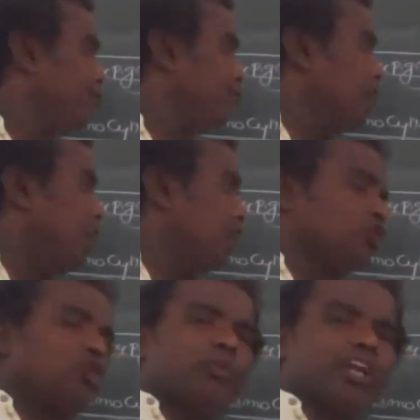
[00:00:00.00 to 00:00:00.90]

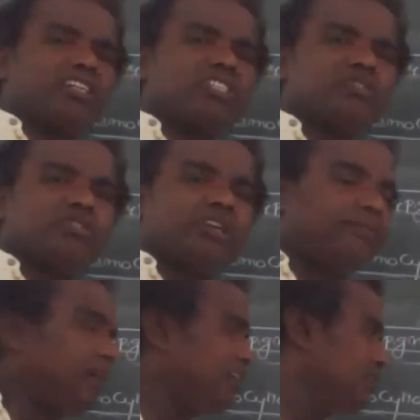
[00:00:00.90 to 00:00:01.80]
Arthropods, what ma?
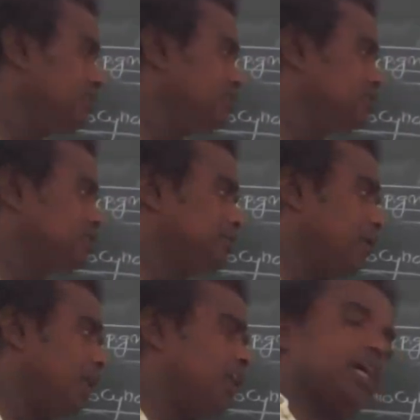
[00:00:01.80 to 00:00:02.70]
Small
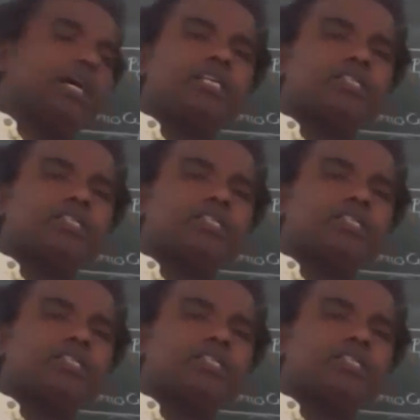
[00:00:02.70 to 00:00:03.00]
Naras,